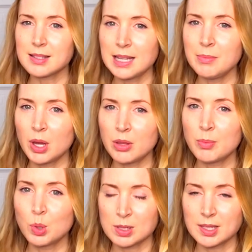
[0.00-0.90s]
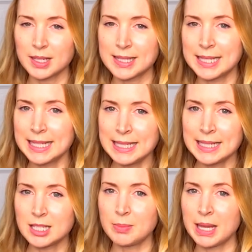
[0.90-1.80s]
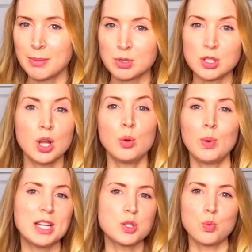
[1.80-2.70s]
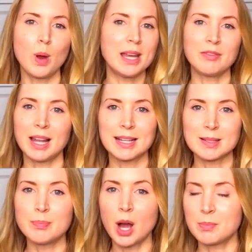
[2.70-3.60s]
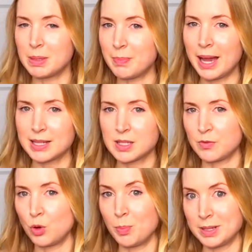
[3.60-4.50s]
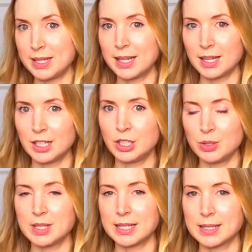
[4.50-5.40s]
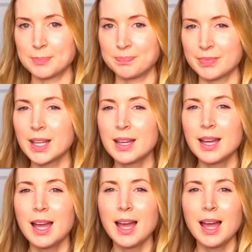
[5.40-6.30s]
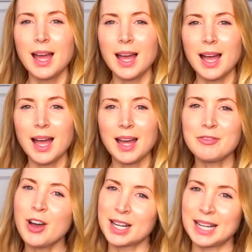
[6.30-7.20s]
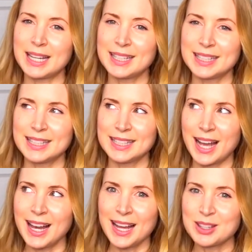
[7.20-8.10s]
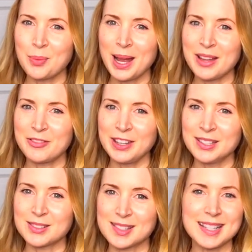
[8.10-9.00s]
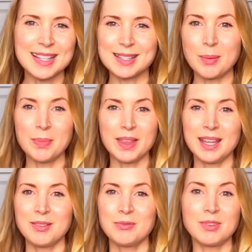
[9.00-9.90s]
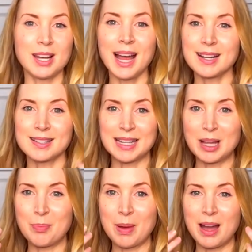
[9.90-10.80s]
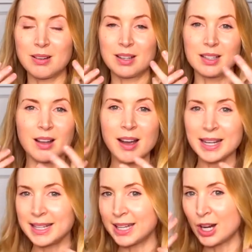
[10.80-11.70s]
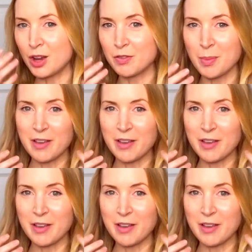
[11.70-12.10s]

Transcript: seem, though, that more studies are needed to be able to know which wavelengths might be best for particular uses. And finally, I like the way it feels. There's something relaxing about gliding it over my